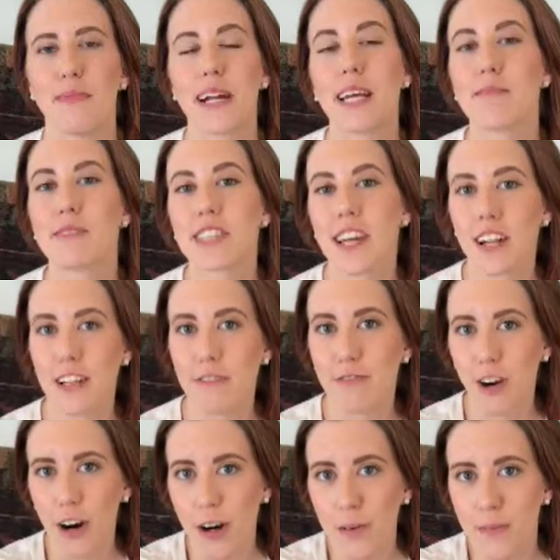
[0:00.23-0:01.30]
My name is Kelly
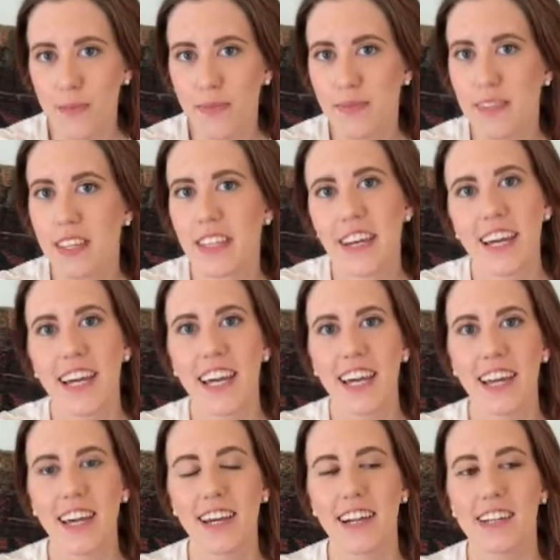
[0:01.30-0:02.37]
Faul,
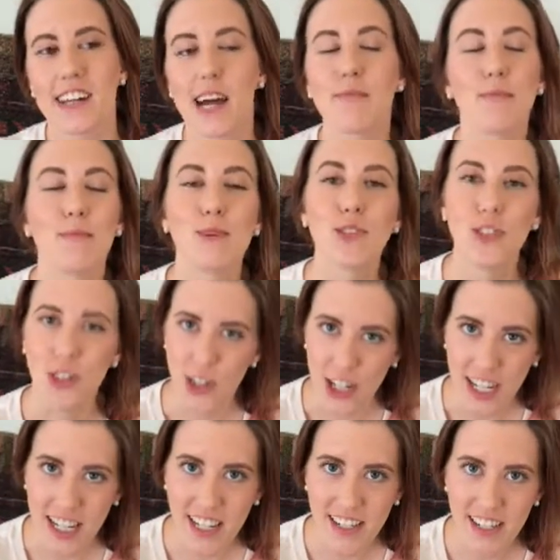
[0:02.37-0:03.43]
and I'm almost
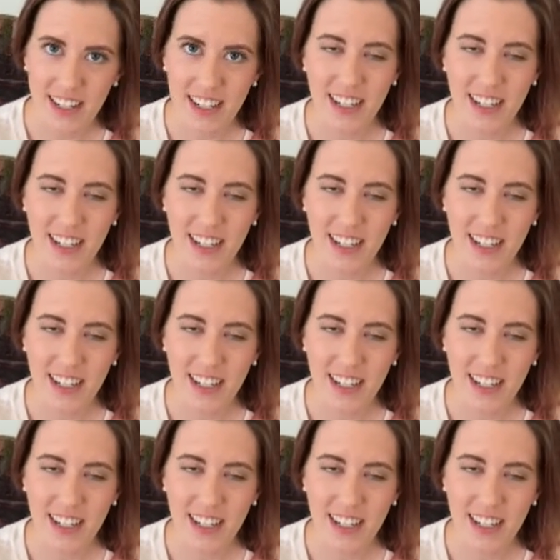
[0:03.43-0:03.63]
30.